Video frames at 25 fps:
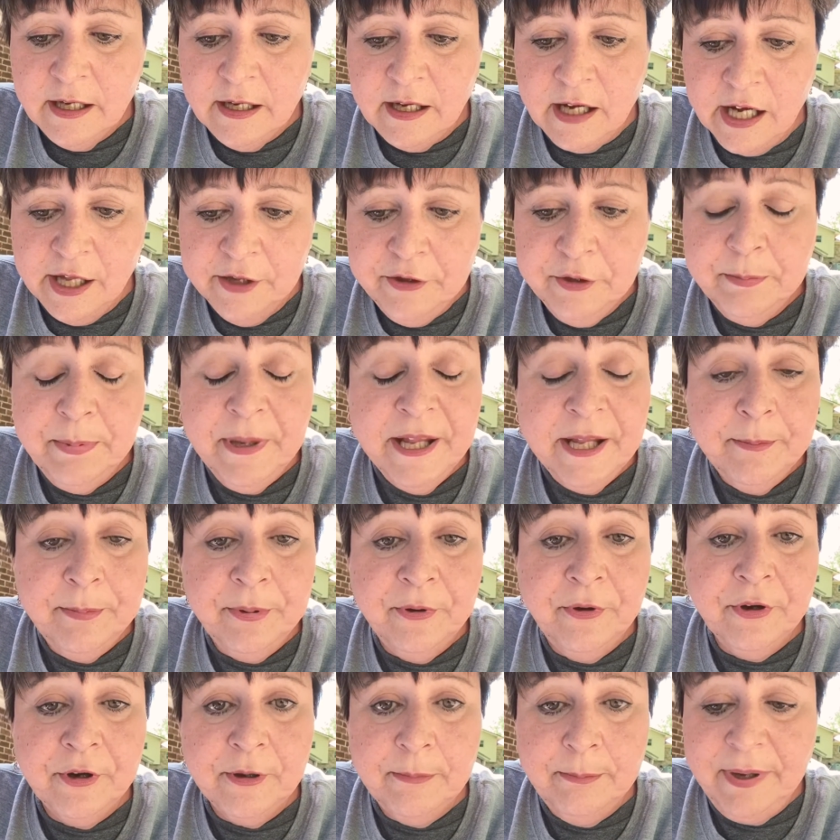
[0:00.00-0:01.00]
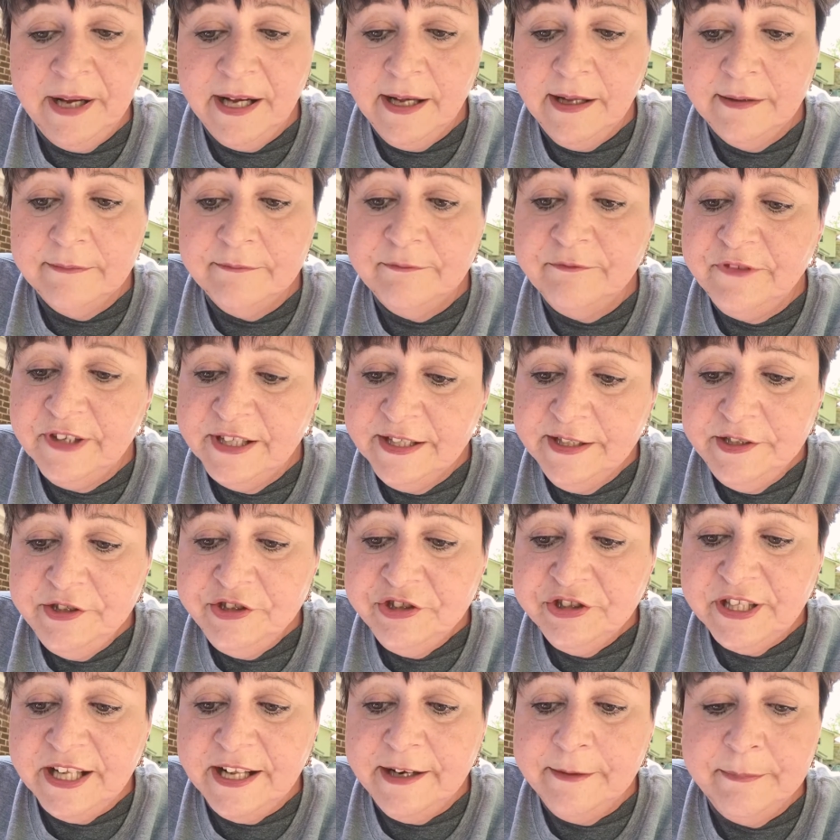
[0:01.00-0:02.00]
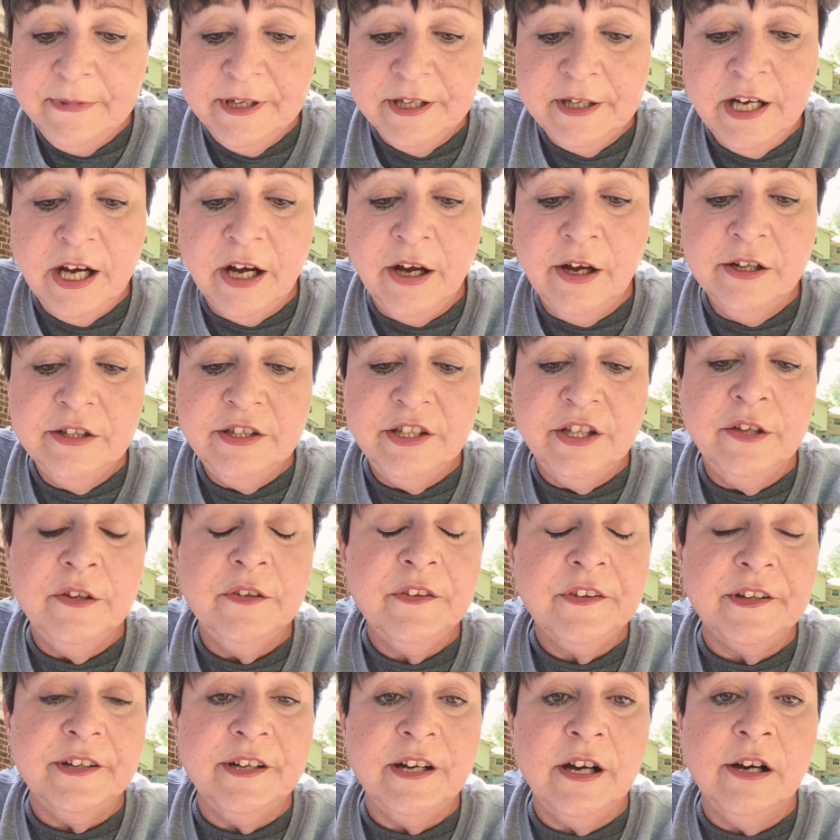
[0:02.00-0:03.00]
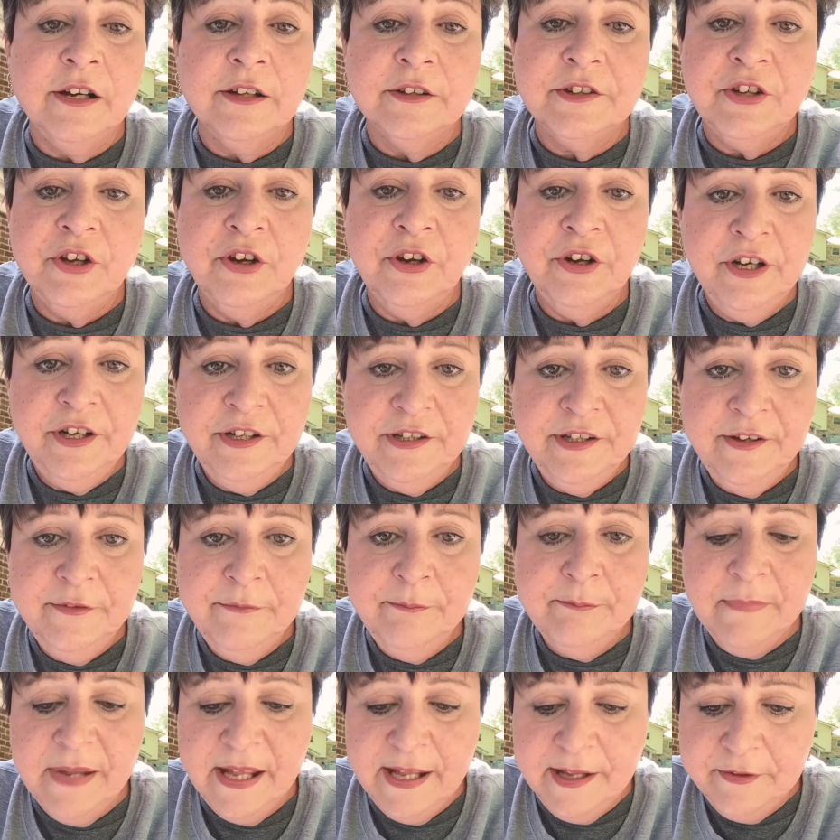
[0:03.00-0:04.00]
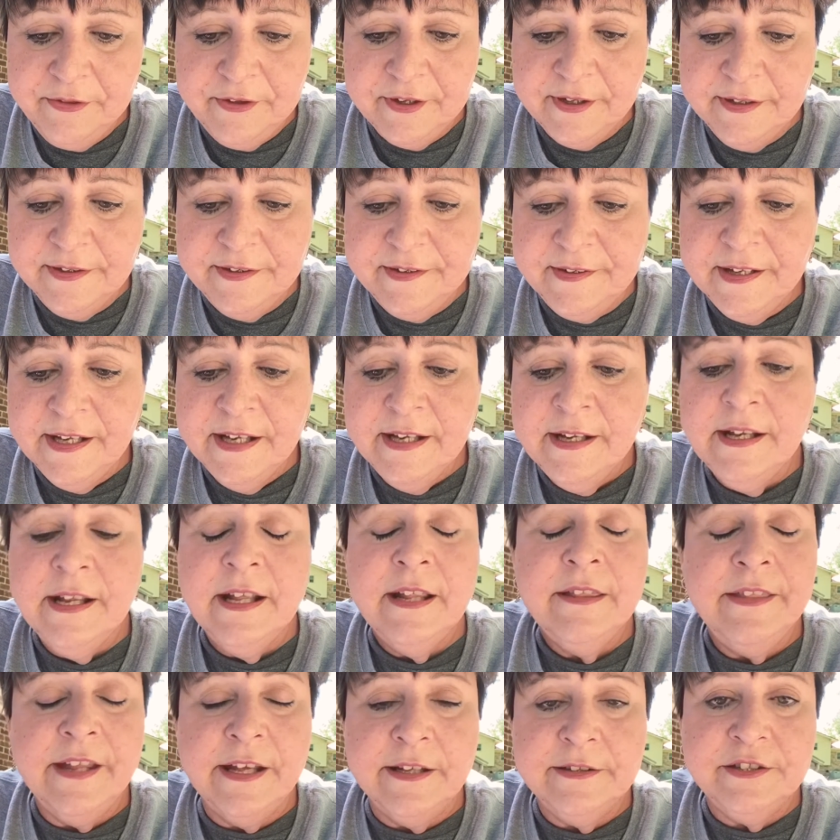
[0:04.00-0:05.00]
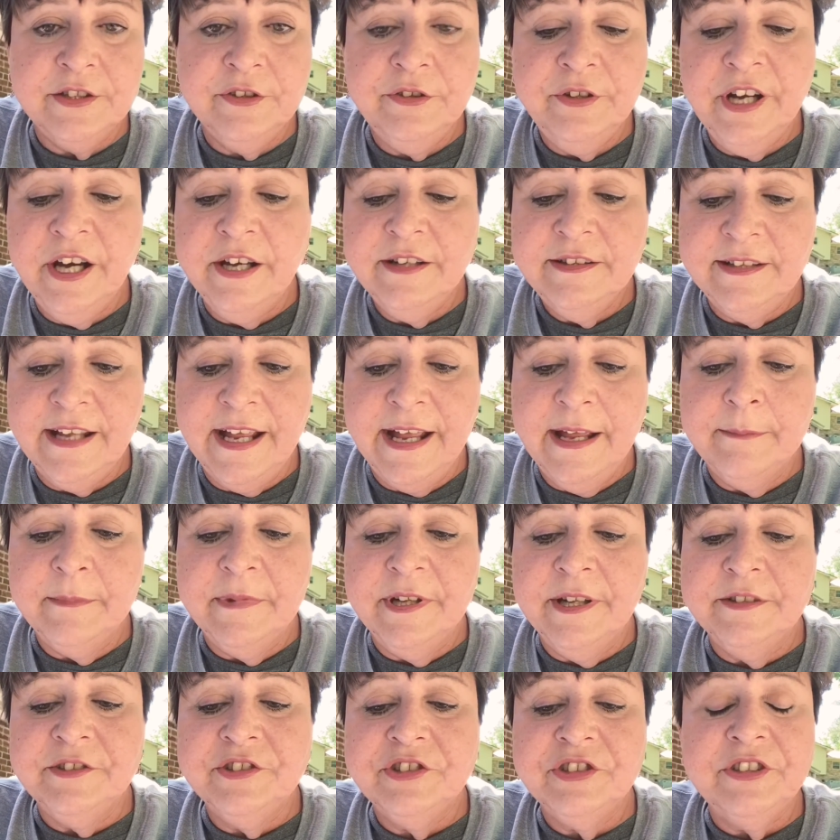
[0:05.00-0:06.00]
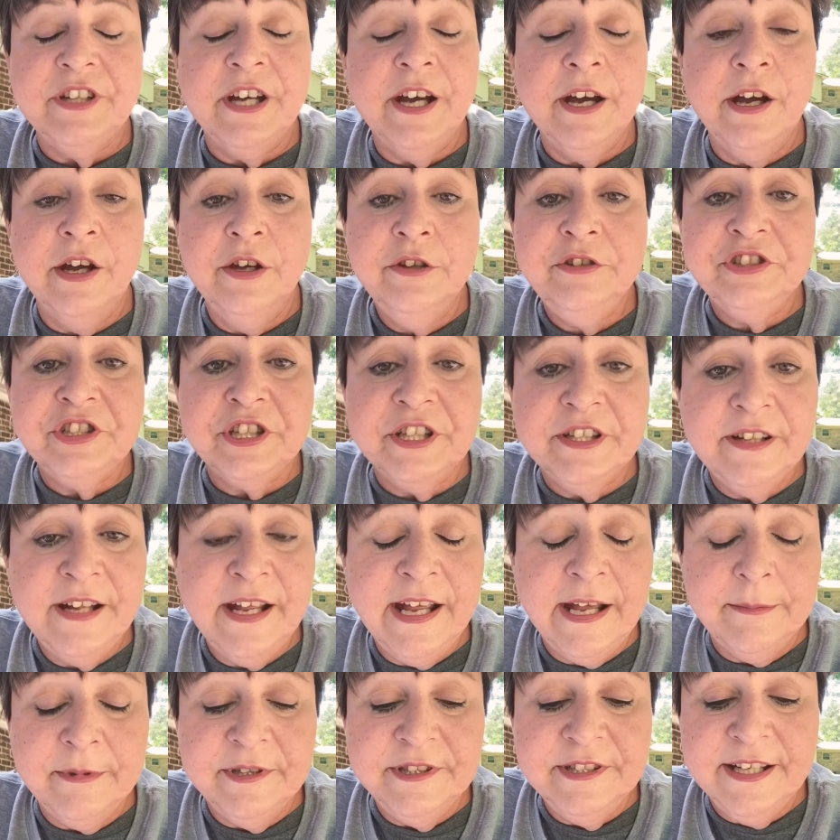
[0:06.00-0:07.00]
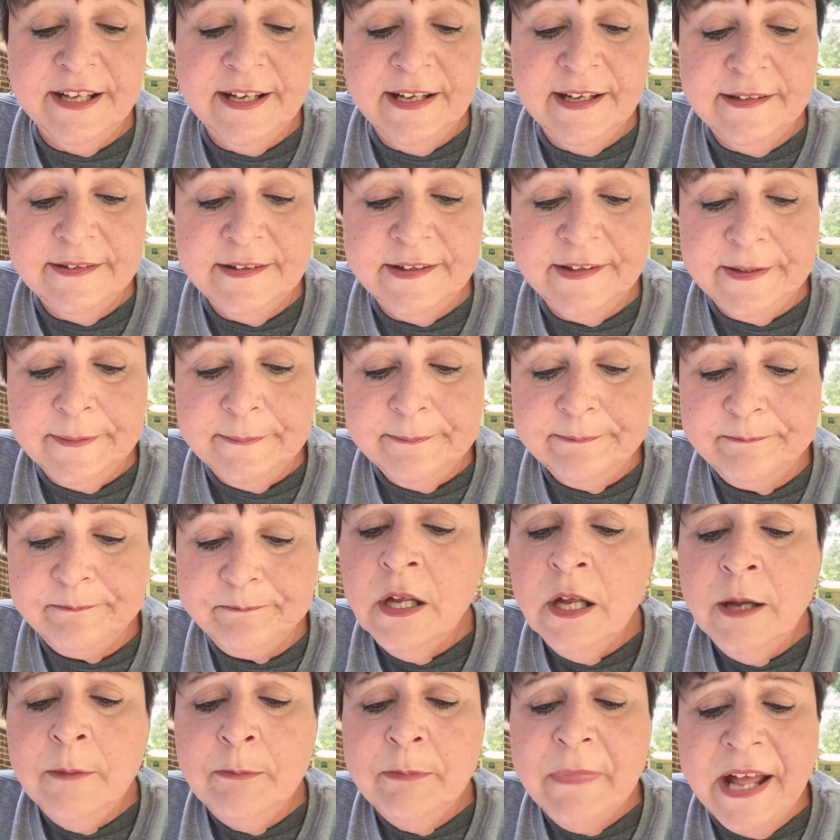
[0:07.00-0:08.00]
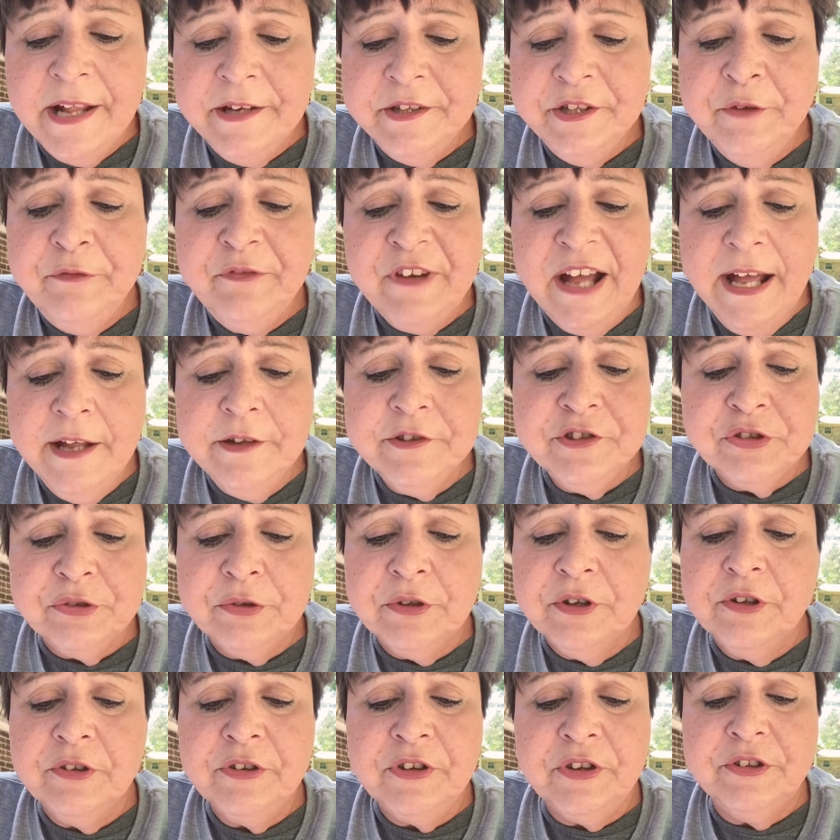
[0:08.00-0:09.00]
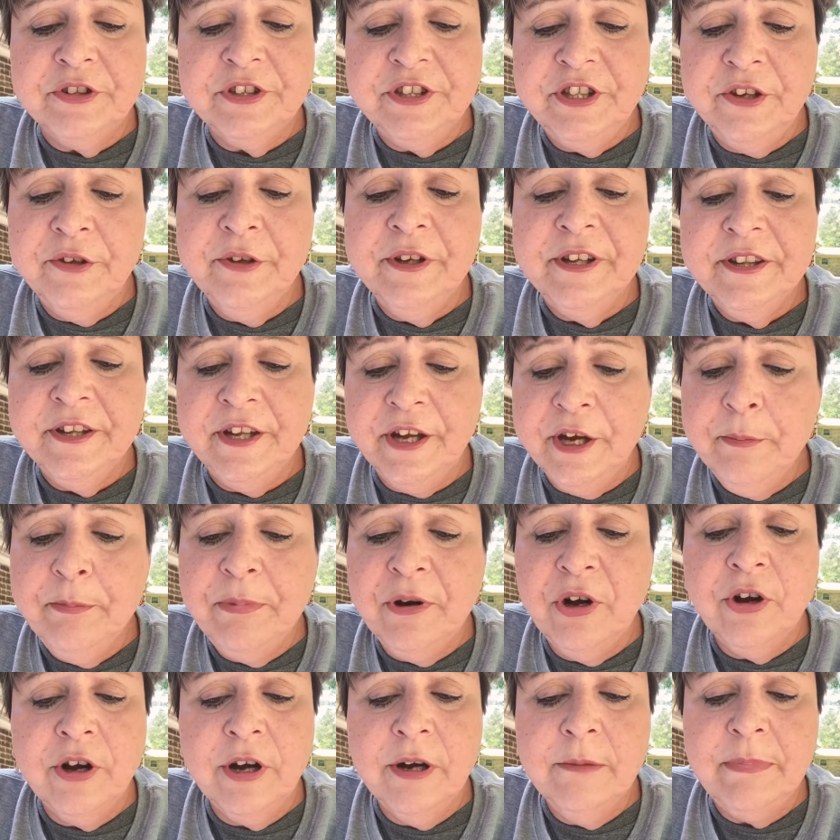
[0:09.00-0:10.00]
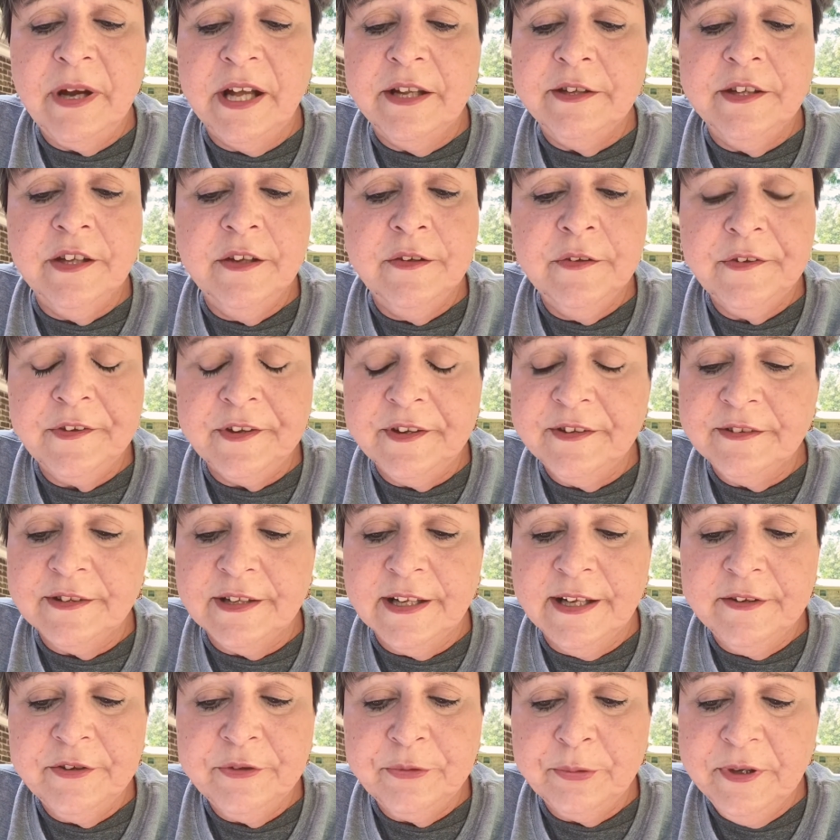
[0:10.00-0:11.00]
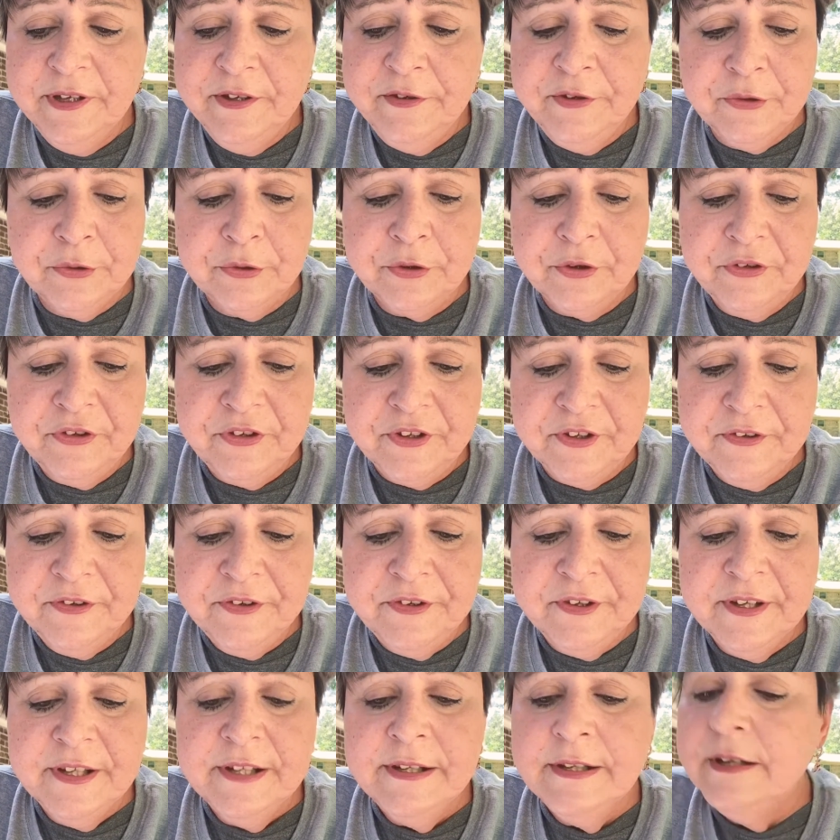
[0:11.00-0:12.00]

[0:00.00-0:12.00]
Other people are buying fish that have been caught using alternative methods that do not damage the ocean habitats. Manufacturers are doing their part by using less resources.